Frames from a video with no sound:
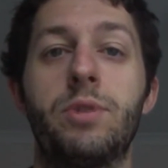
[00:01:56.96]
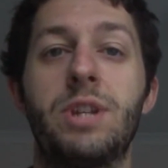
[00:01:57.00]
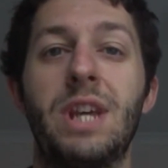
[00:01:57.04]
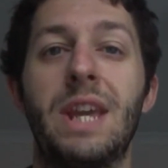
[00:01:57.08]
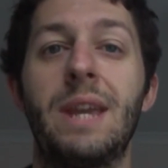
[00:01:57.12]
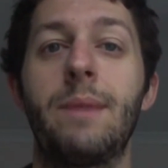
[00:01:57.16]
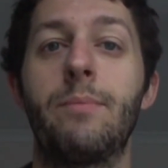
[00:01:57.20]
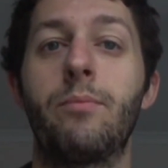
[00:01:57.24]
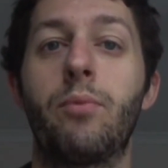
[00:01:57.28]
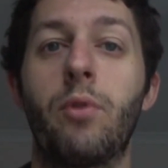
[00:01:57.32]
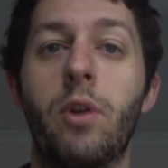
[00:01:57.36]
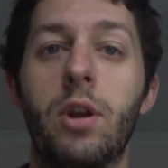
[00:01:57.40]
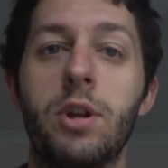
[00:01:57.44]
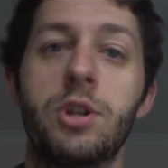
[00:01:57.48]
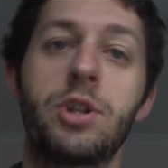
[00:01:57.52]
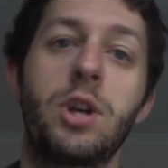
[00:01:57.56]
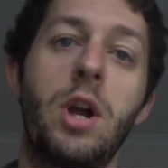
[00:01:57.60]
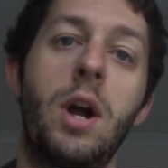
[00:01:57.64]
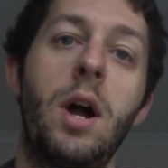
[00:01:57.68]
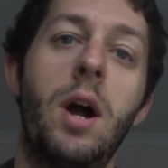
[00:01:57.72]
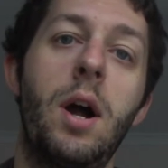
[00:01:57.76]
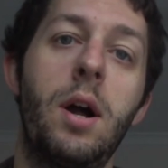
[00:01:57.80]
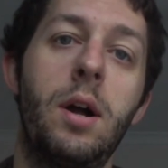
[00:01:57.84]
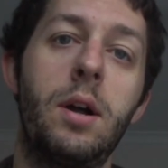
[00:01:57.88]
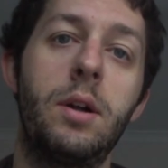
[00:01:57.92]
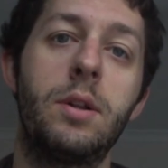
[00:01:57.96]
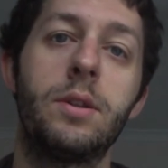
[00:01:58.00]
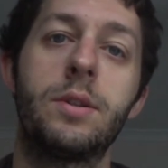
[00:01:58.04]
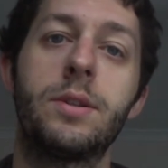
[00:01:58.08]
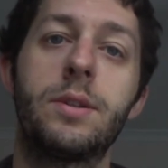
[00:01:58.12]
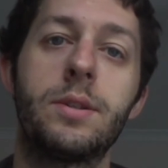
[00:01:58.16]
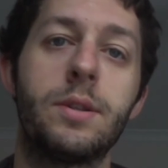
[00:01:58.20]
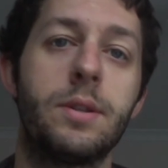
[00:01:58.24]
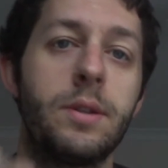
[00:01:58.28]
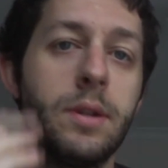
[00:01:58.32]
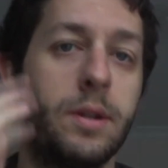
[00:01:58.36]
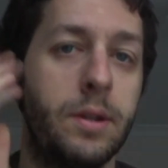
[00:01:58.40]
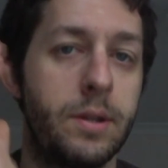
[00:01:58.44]
team pressure,
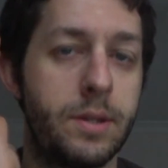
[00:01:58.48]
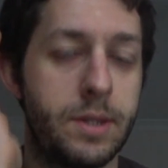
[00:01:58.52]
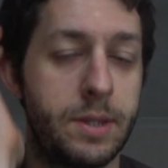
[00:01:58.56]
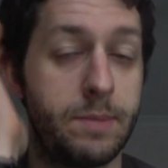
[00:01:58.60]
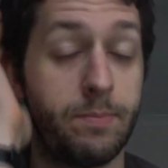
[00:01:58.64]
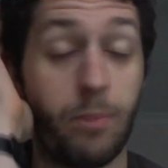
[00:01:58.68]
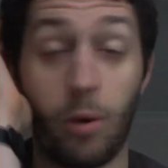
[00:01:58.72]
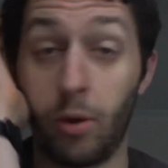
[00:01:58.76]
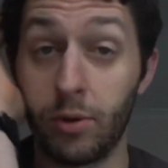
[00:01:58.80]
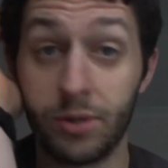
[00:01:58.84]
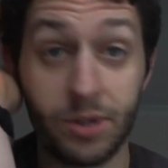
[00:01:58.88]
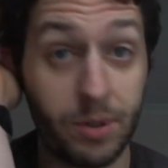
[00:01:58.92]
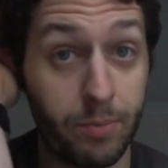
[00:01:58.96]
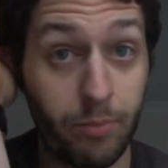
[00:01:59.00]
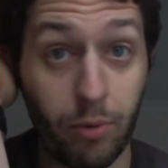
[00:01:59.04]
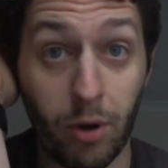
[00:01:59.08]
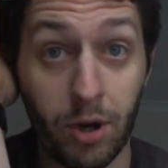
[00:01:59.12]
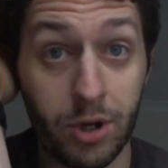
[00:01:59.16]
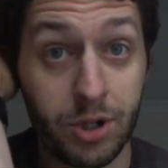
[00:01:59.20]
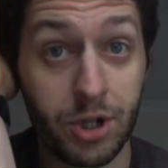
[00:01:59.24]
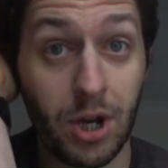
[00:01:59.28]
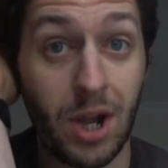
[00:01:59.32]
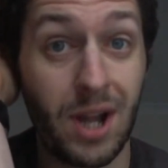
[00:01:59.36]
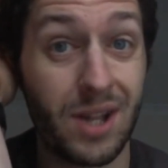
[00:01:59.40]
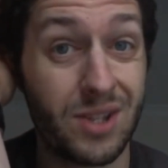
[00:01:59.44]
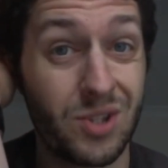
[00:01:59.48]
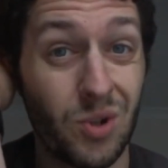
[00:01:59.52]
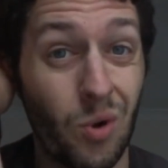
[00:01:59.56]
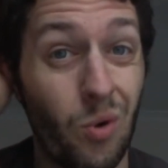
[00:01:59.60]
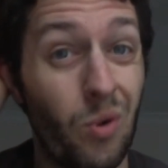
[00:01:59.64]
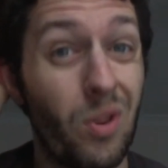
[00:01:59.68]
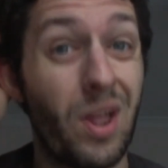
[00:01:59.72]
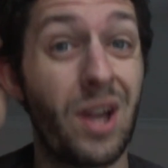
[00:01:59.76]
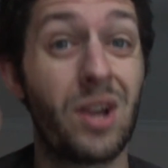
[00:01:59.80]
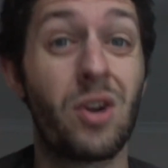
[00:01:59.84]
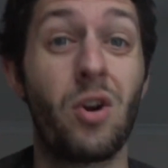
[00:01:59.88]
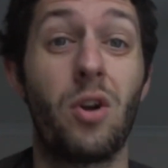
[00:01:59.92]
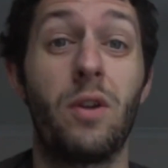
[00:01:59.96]
it's it's sponsor pressure, it's
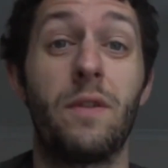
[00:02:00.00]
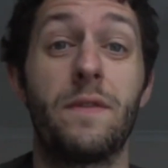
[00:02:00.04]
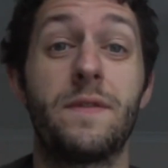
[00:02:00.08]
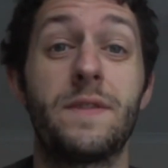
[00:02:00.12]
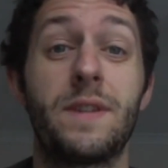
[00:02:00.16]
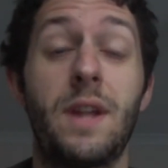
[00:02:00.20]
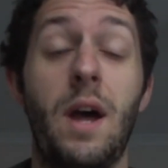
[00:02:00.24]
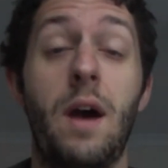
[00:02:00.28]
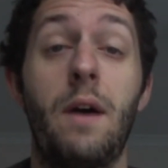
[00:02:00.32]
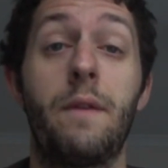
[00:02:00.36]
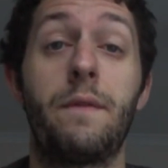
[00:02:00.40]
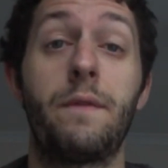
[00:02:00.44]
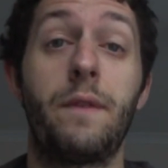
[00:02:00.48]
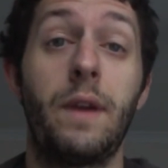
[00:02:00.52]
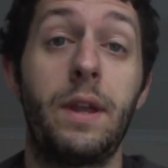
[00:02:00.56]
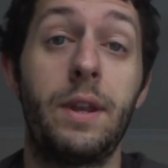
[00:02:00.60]
all that kind of stuff.